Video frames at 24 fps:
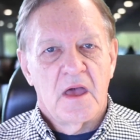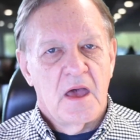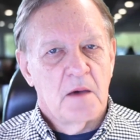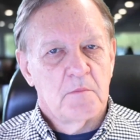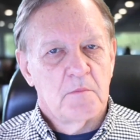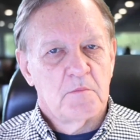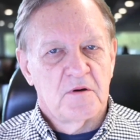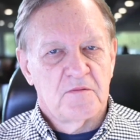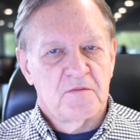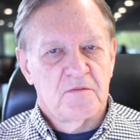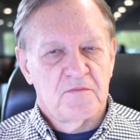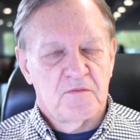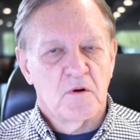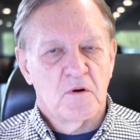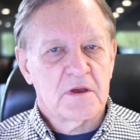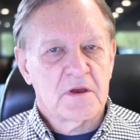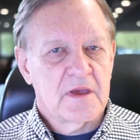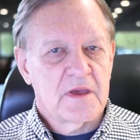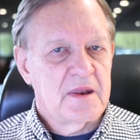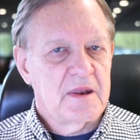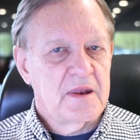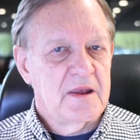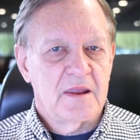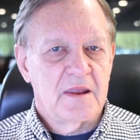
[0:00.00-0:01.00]
And before
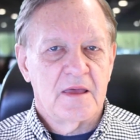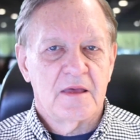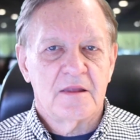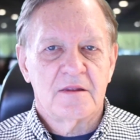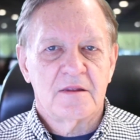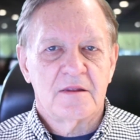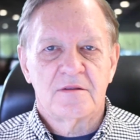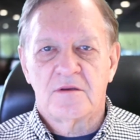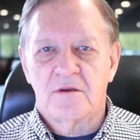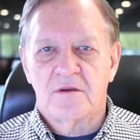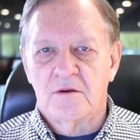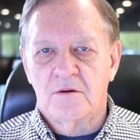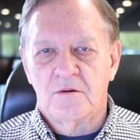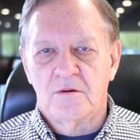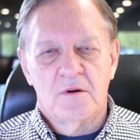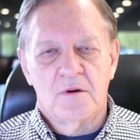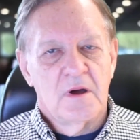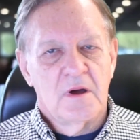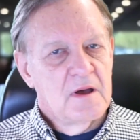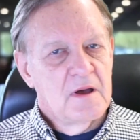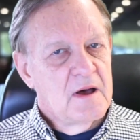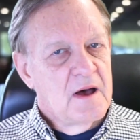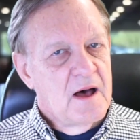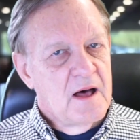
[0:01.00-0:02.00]
getting into
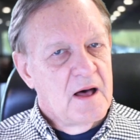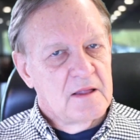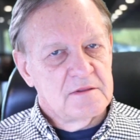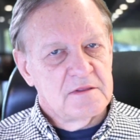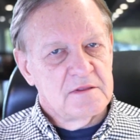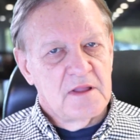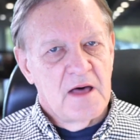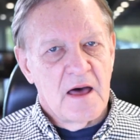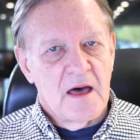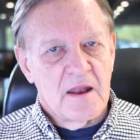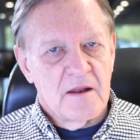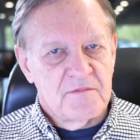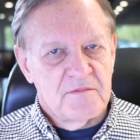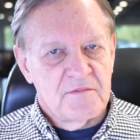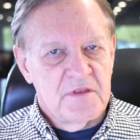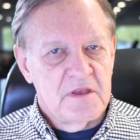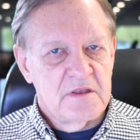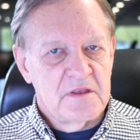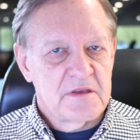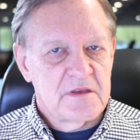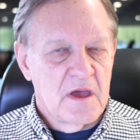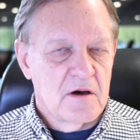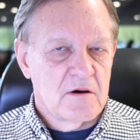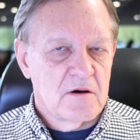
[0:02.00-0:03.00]
a lot of
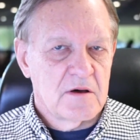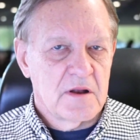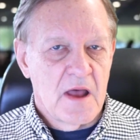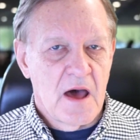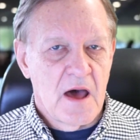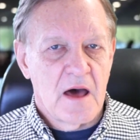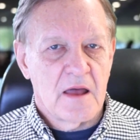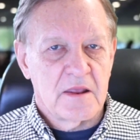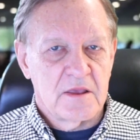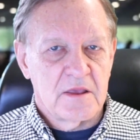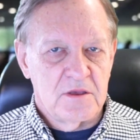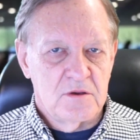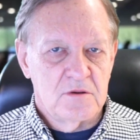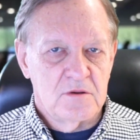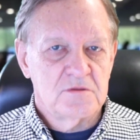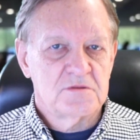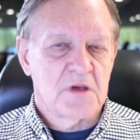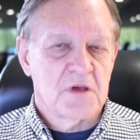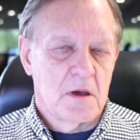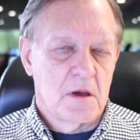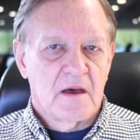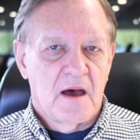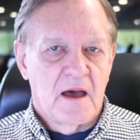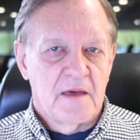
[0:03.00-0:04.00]
detail on how to use
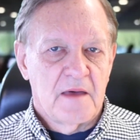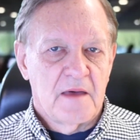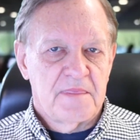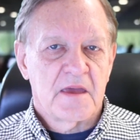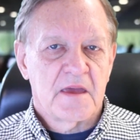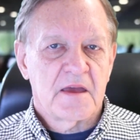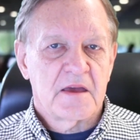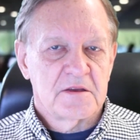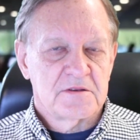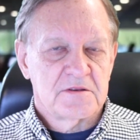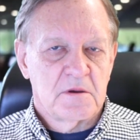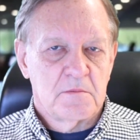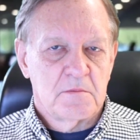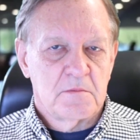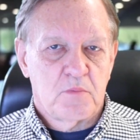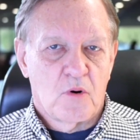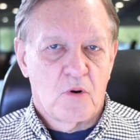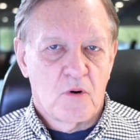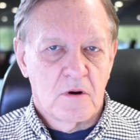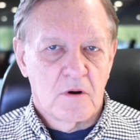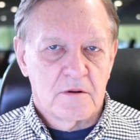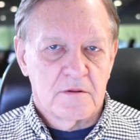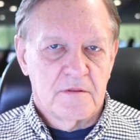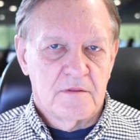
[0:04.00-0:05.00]
them, I think it's
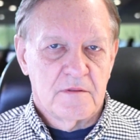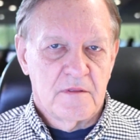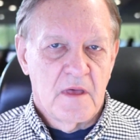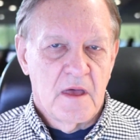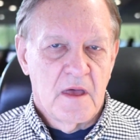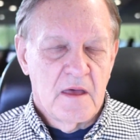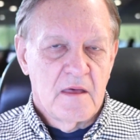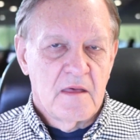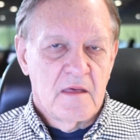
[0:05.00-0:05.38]
important